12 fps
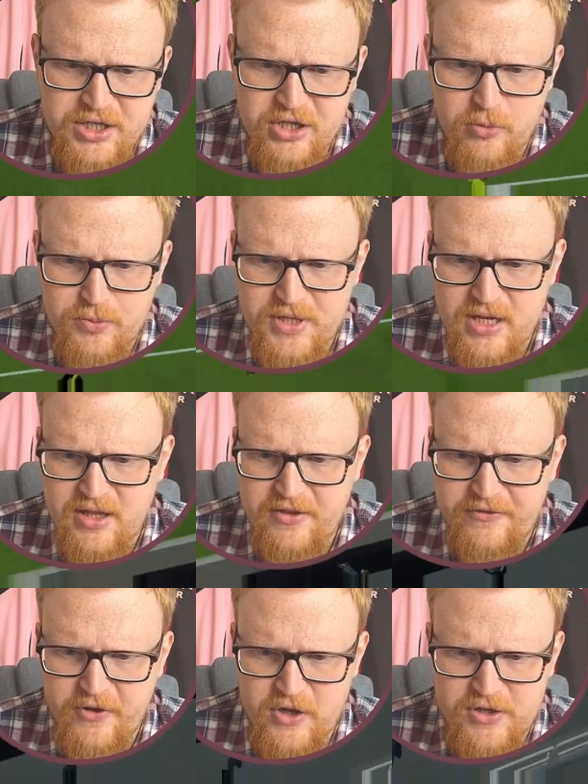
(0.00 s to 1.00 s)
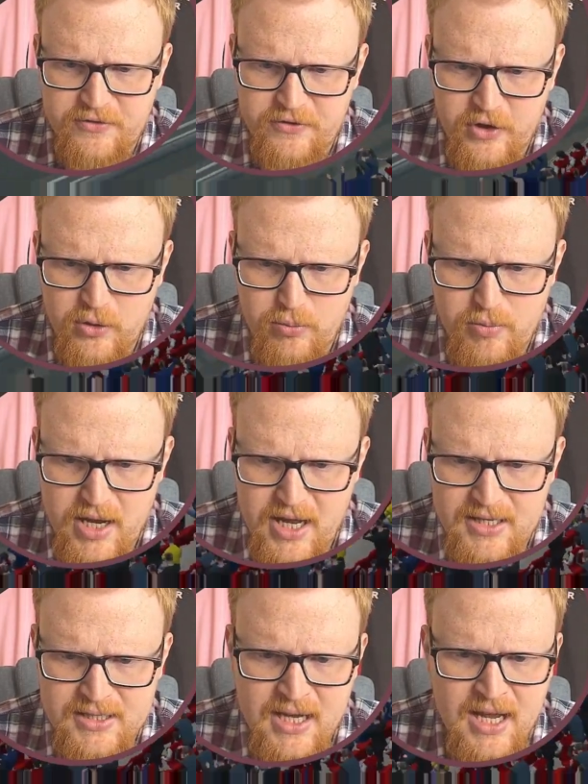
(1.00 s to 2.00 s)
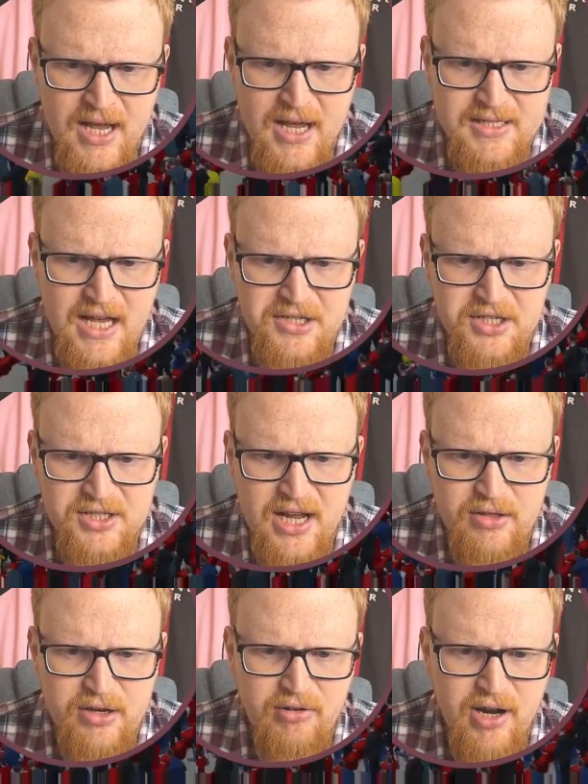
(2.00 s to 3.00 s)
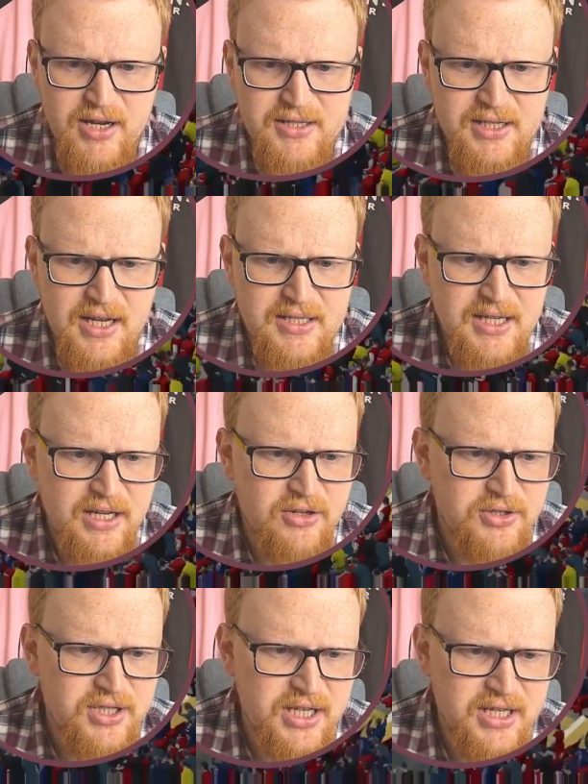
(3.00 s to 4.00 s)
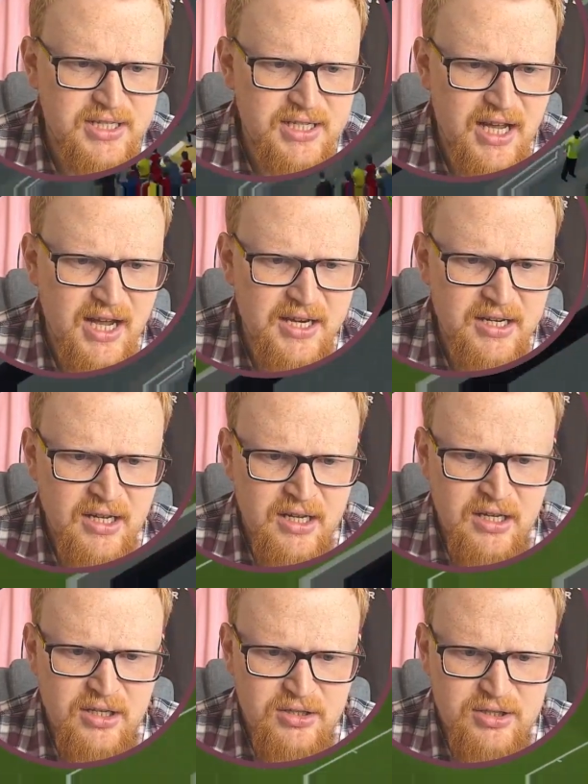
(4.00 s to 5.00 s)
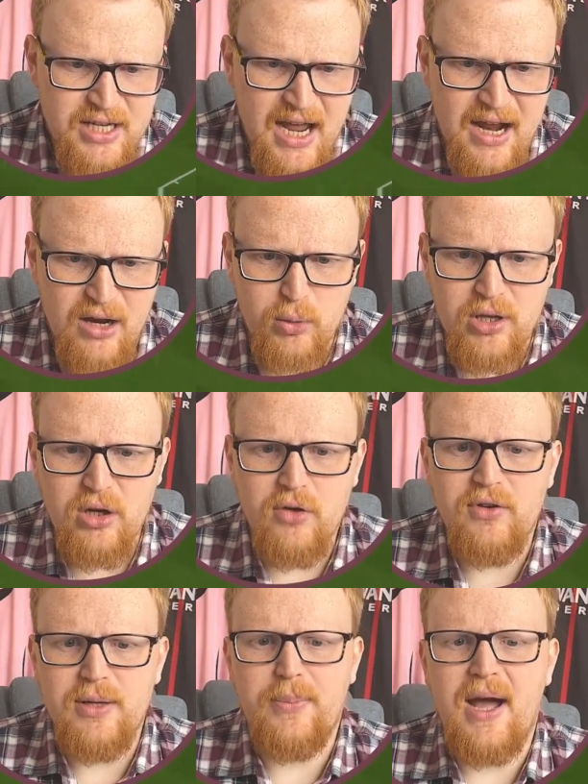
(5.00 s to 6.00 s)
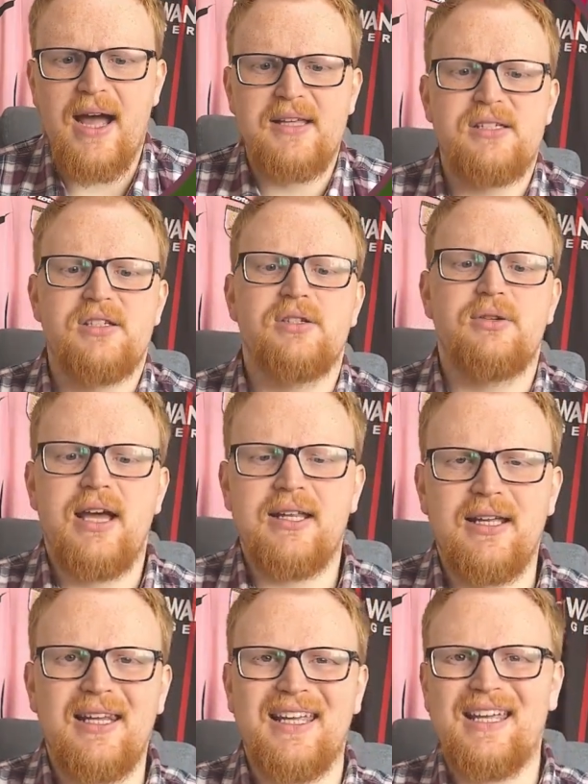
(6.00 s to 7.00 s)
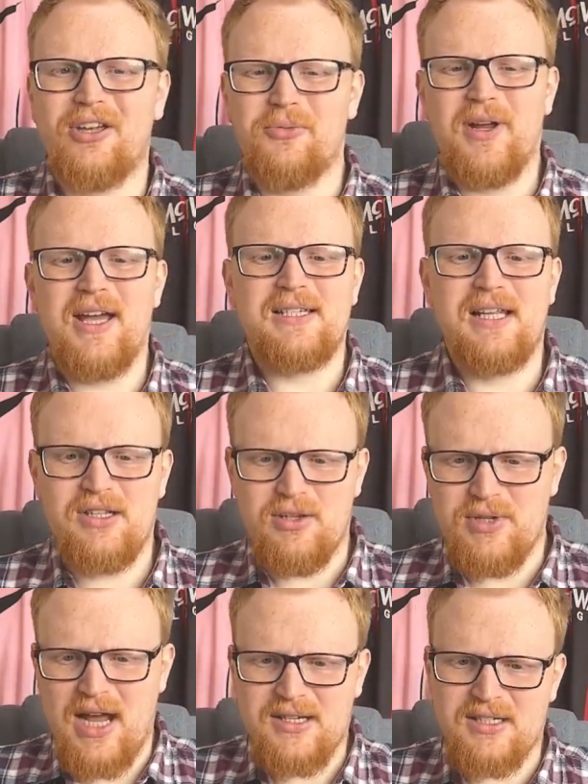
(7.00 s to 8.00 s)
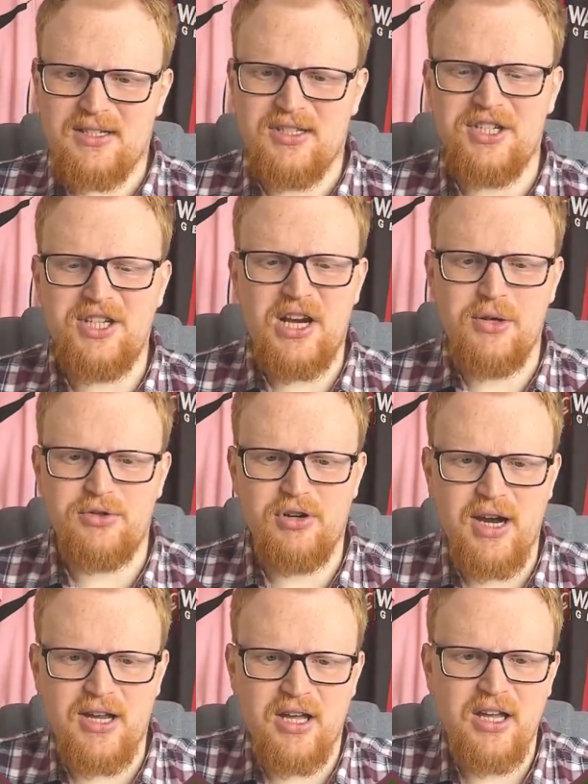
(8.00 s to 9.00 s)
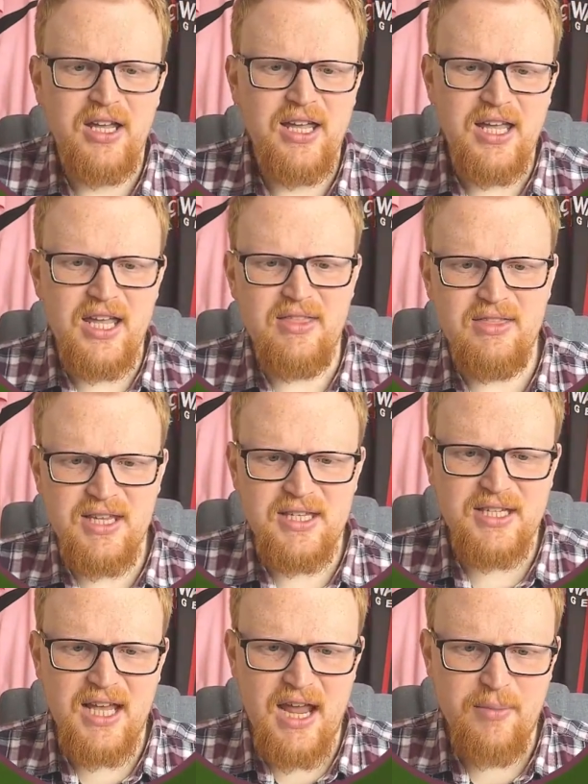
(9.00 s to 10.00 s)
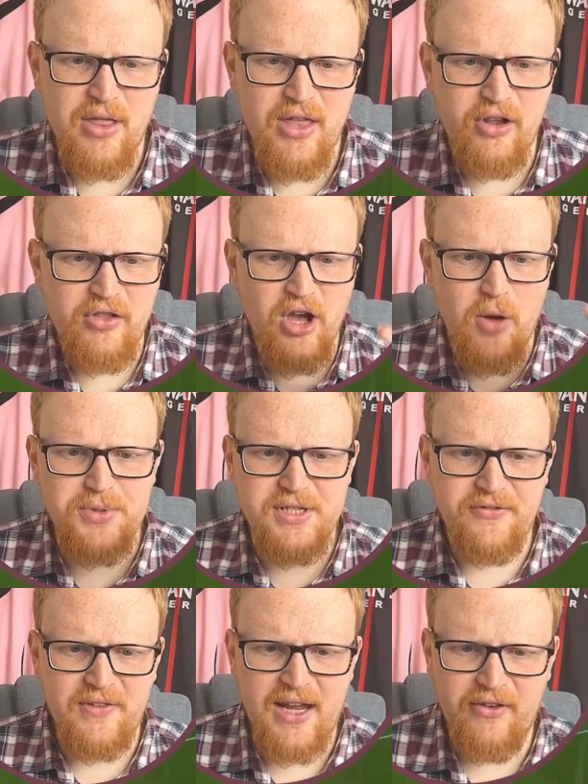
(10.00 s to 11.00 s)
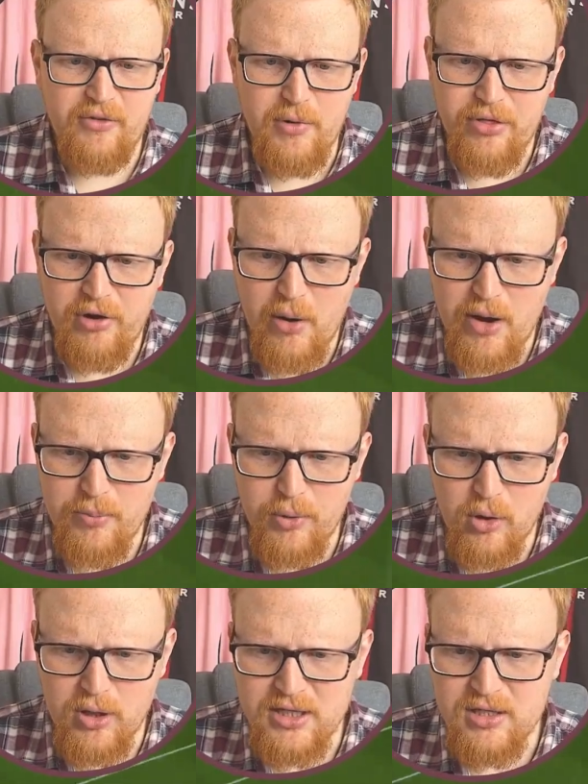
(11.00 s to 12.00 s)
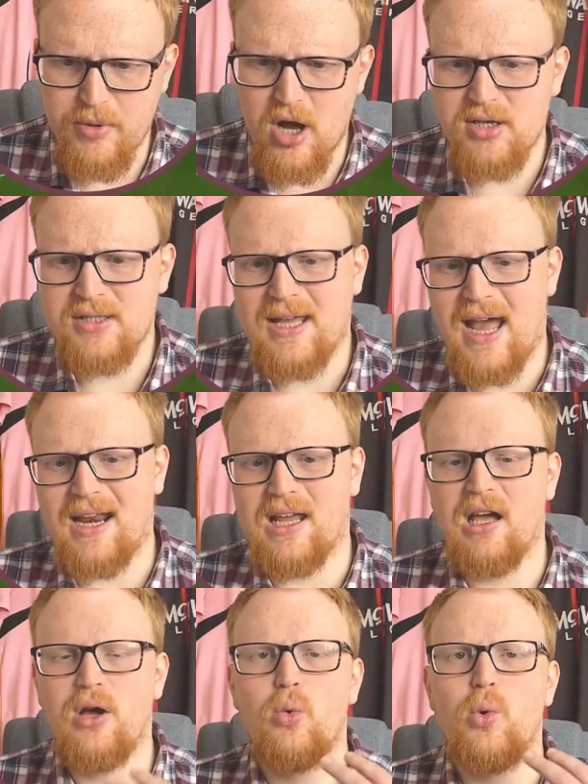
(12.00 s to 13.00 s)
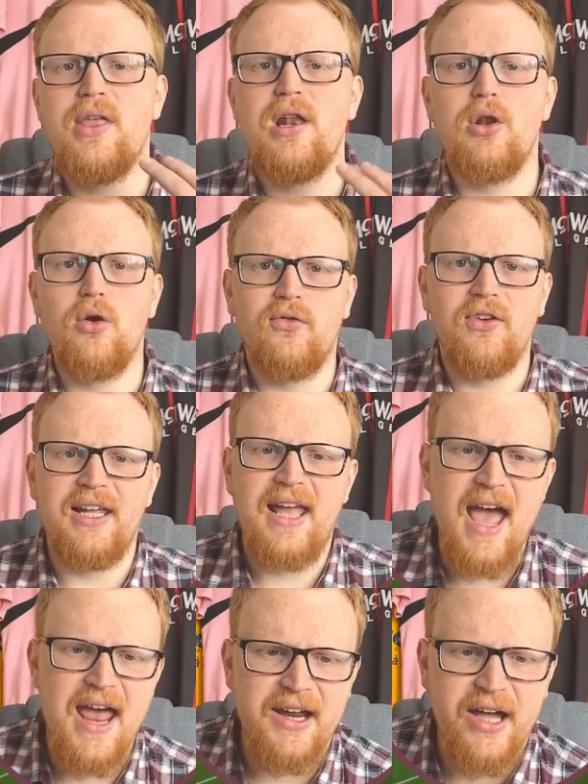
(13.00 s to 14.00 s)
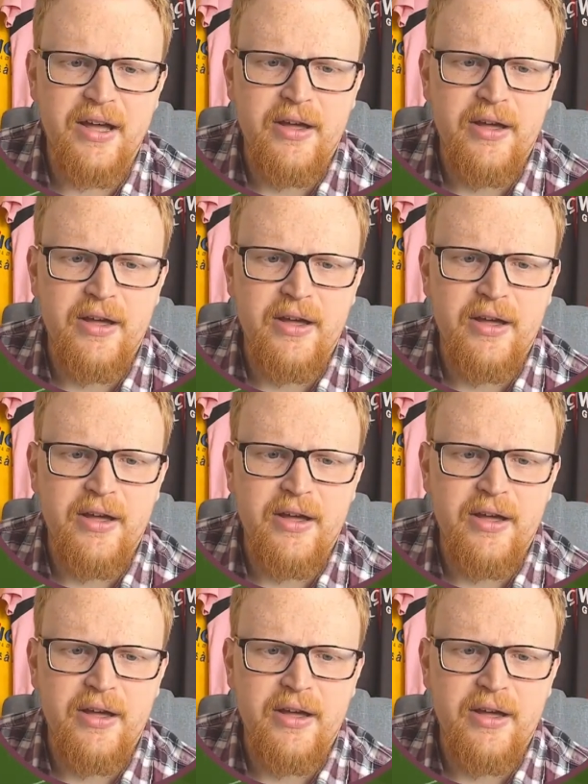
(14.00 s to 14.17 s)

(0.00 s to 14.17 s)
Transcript: comes in the first few minutes. It's Hedges down the right-hand side today, cutting inside. Dak with a lovely pass to Gallagher, linking up nicely. So Dak's as the shadow striker in this game. And then on the opposite flank from a throw-in ball into the box, Gallagher with a lovely header.